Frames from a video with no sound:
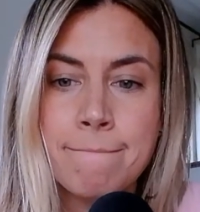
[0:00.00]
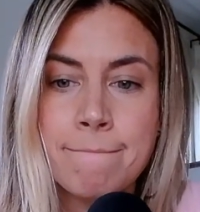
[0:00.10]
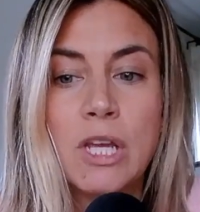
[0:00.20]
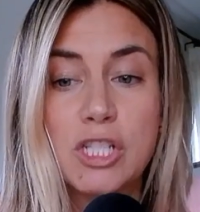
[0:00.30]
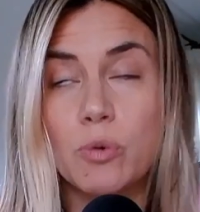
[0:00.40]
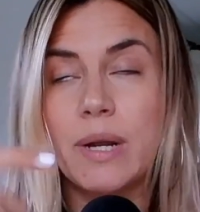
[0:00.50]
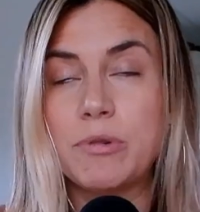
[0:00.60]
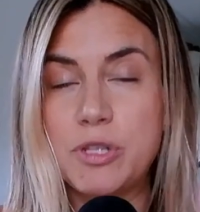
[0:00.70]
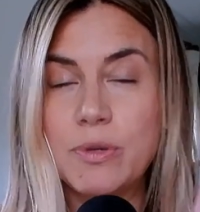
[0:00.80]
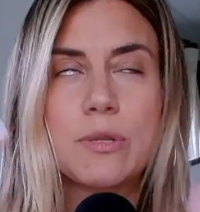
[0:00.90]
So when I was
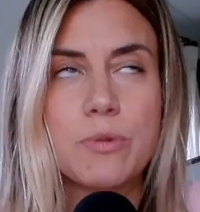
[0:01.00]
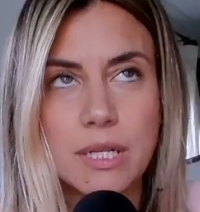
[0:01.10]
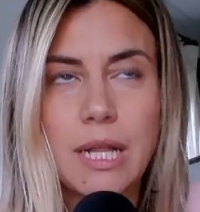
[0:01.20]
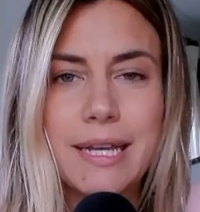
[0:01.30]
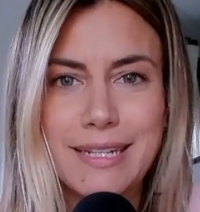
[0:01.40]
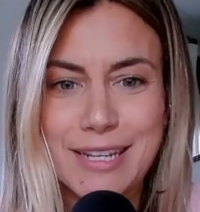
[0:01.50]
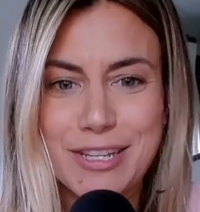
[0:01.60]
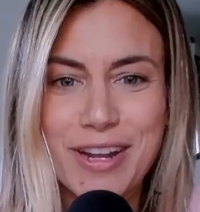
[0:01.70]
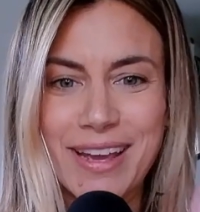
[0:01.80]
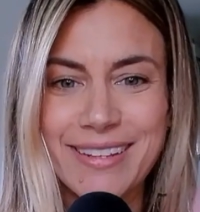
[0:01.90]
doing this with a client
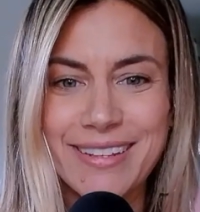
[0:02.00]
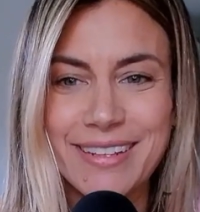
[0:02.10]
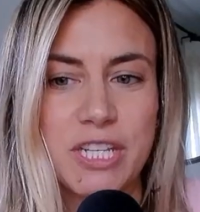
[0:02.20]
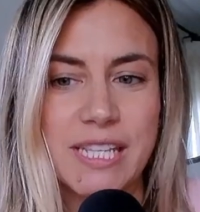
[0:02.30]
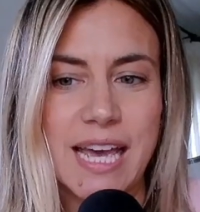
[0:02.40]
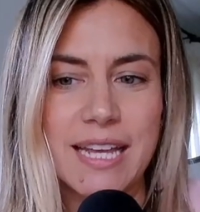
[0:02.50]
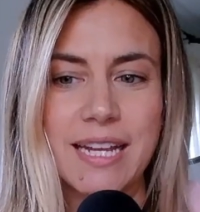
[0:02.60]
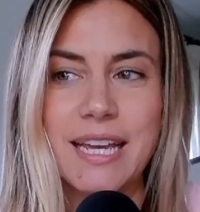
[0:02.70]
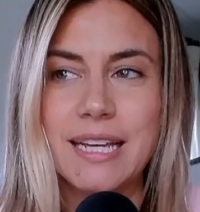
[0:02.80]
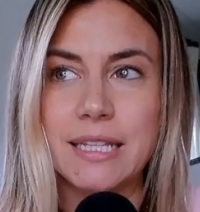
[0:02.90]
yesterday, she said,
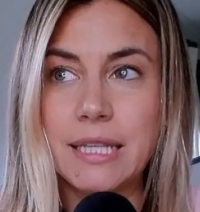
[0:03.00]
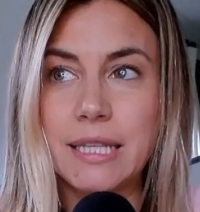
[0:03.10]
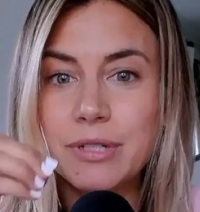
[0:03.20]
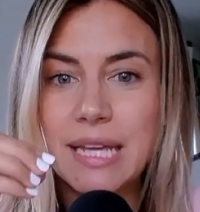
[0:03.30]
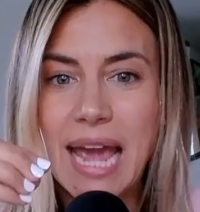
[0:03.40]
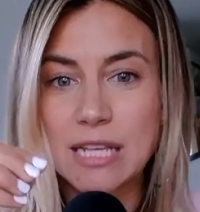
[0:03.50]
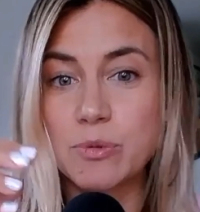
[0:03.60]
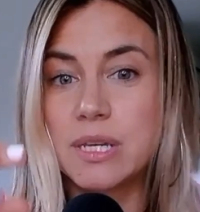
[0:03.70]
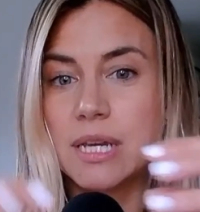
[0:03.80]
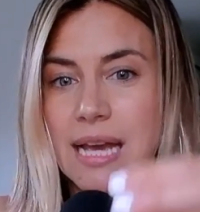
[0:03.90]
literally, as
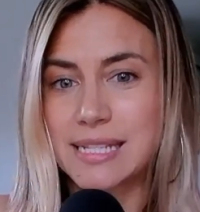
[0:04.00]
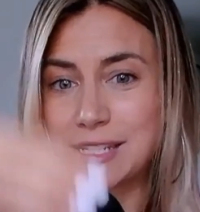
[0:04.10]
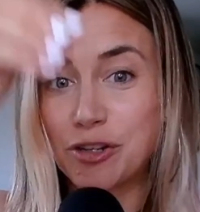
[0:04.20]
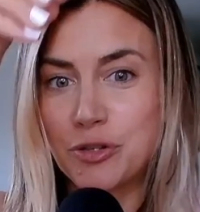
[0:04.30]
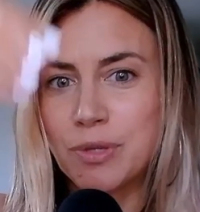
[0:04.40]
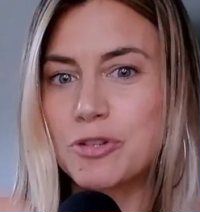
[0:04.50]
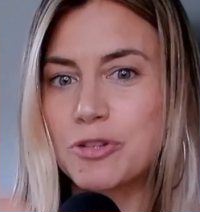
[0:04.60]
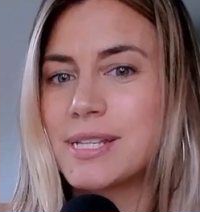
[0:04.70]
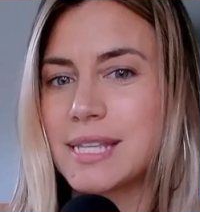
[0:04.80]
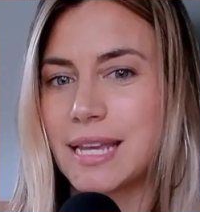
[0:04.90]
I started doing the
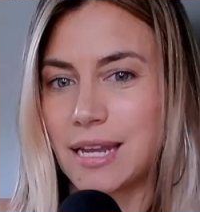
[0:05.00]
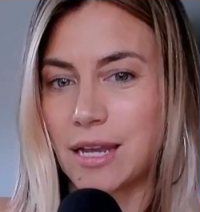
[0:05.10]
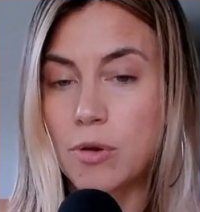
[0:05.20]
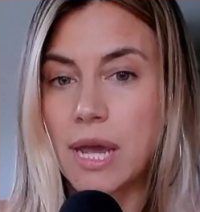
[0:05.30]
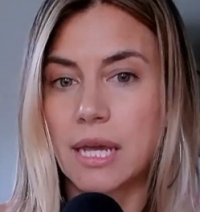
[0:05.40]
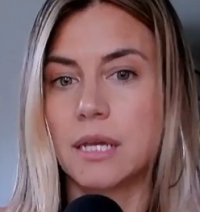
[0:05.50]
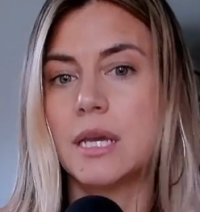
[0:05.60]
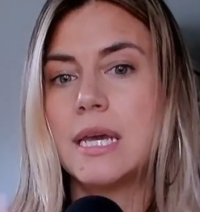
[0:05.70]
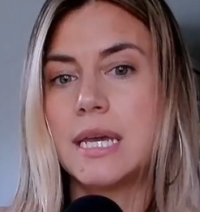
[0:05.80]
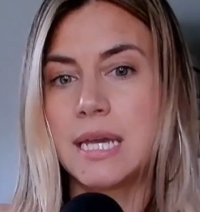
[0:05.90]
translating, okay,
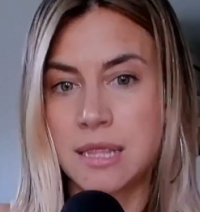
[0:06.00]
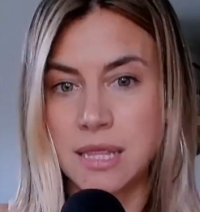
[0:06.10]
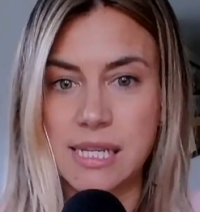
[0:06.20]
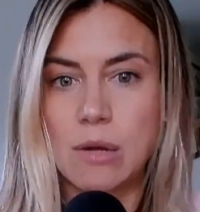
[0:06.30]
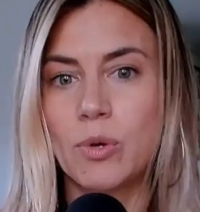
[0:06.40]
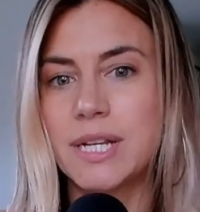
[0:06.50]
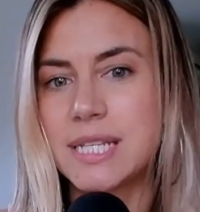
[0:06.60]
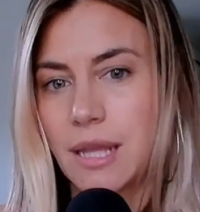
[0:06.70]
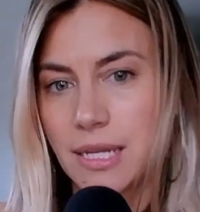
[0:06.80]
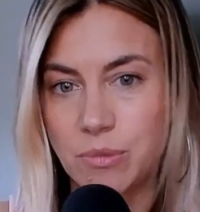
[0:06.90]
in this state, what is it
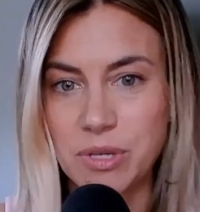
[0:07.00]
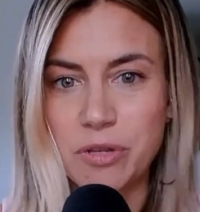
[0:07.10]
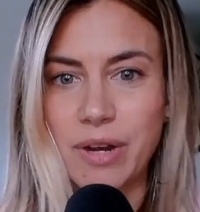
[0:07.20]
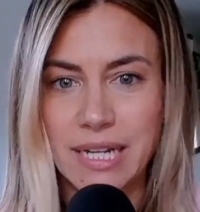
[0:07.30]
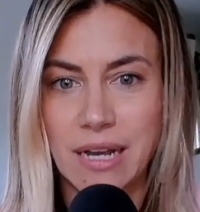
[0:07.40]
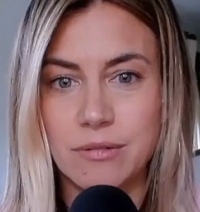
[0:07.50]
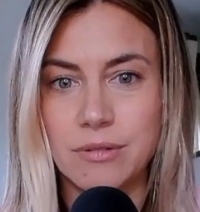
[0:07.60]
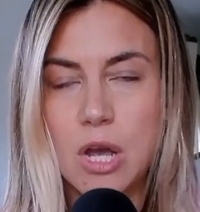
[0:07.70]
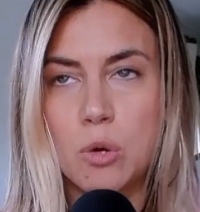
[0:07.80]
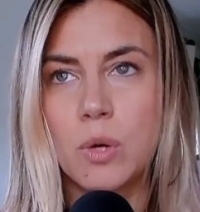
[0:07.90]
like to be you right now?
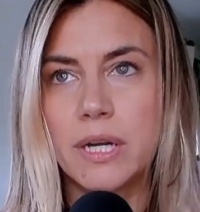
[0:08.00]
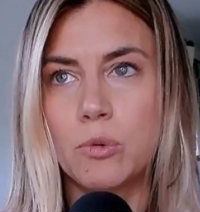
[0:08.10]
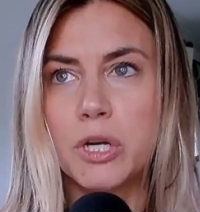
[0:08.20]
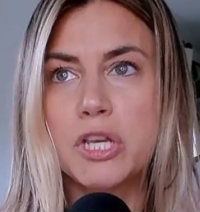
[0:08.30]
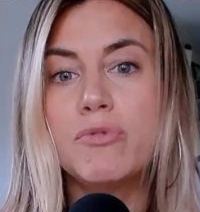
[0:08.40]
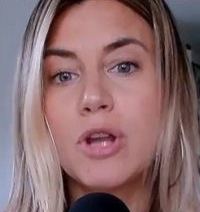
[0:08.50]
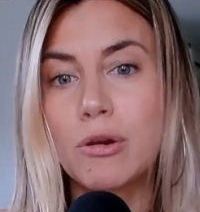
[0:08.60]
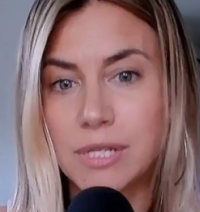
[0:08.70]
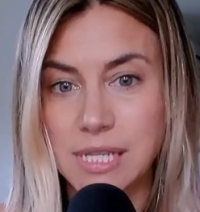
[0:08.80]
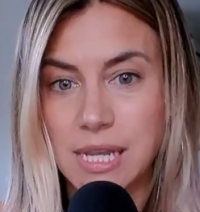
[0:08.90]
What are you
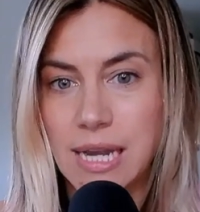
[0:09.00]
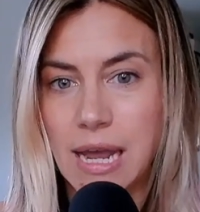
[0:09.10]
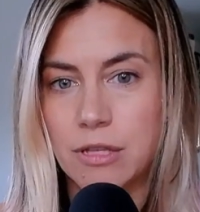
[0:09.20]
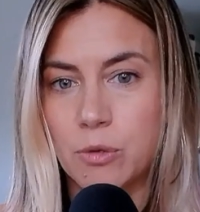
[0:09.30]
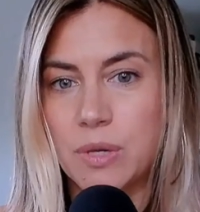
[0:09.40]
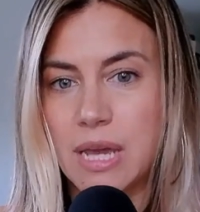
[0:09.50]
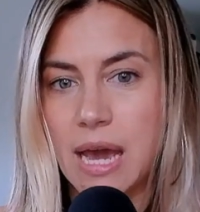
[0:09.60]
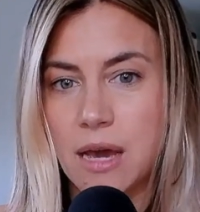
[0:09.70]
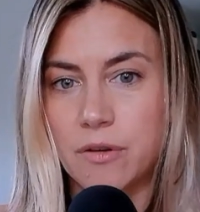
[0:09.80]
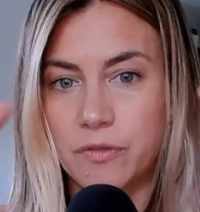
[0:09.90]
noticing now that we
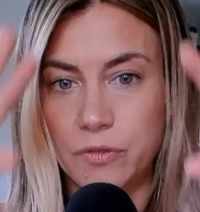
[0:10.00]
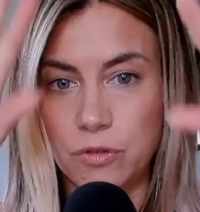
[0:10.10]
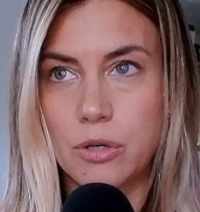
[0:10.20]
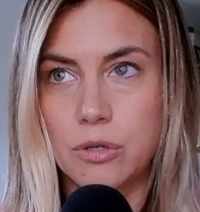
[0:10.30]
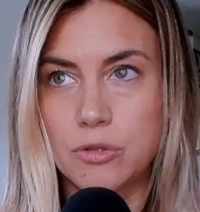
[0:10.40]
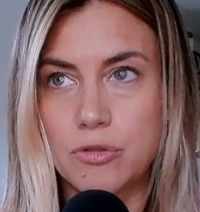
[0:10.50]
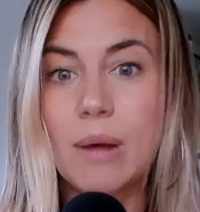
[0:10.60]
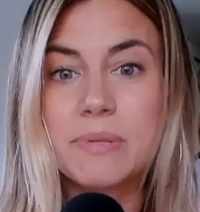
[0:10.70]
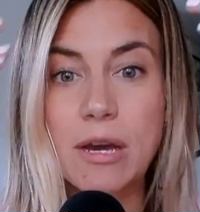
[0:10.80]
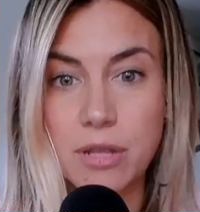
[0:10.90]
have
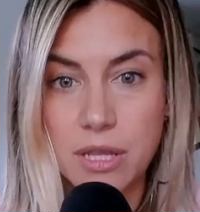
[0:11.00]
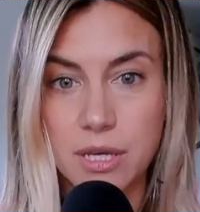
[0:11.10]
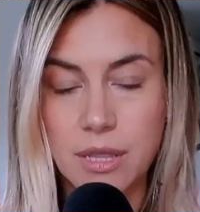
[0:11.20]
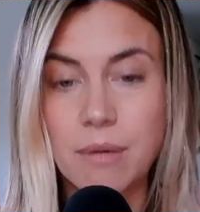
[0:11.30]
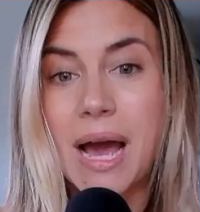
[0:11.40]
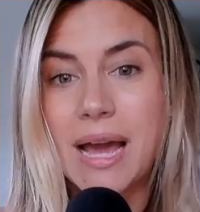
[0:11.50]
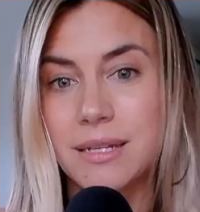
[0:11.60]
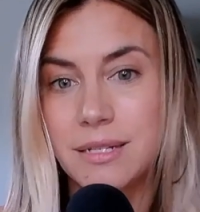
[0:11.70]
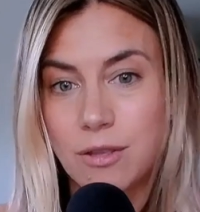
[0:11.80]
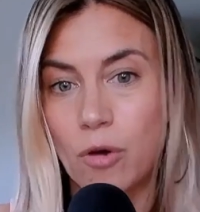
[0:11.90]
dropped out of the
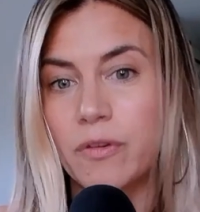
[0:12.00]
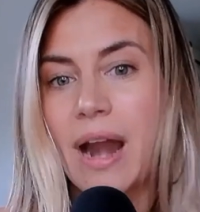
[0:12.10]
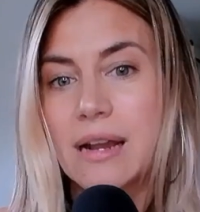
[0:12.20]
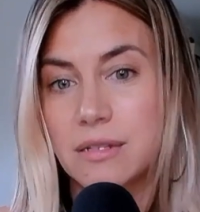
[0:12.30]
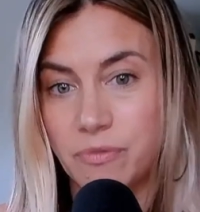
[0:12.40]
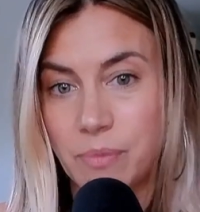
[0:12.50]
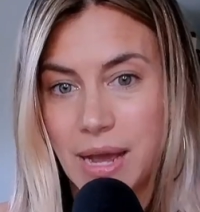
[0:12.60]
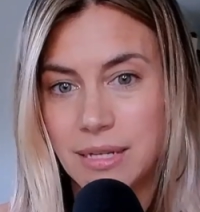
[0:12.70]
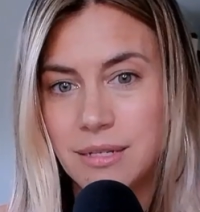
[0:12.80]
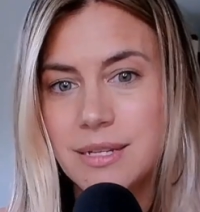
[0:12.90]
mind, the overactive
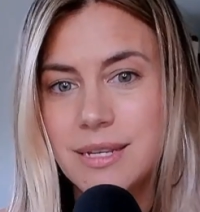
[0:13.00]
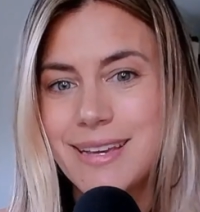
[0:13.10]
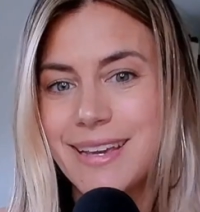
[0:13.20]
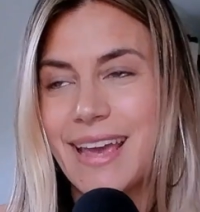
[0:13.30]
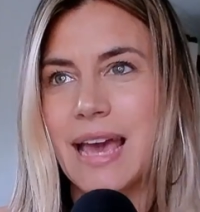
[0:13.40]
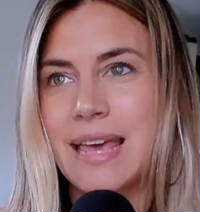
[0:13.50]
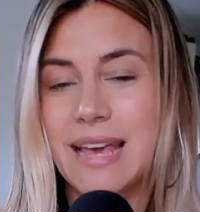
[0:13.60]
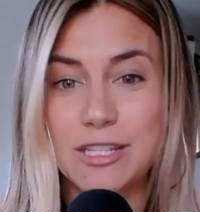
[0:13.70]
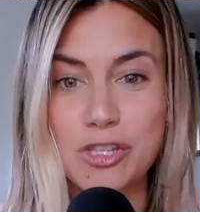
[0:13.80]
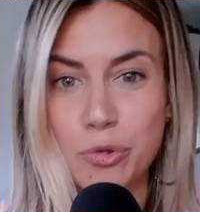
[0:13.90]
mind, and
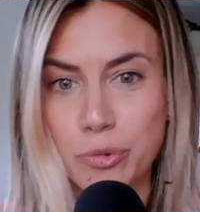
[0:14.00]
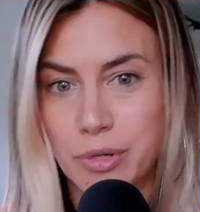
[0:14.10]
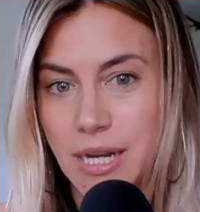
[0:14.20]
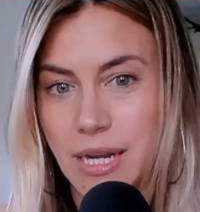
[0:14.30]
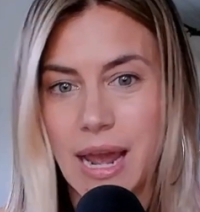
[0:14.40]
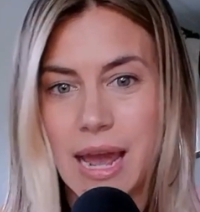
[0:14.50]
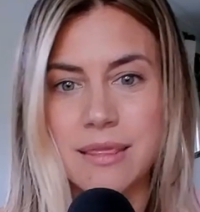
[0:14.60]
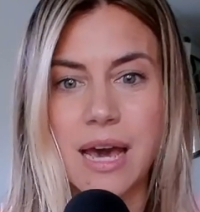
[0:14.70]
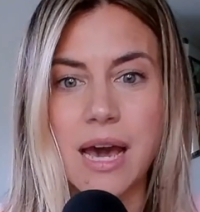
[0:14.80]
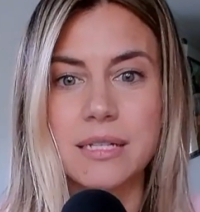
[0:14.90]
that story and
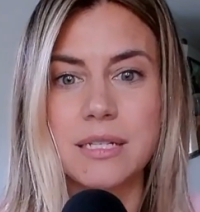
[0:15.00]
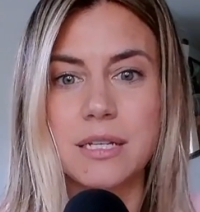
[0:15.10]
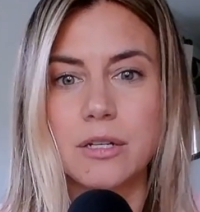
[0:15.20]
that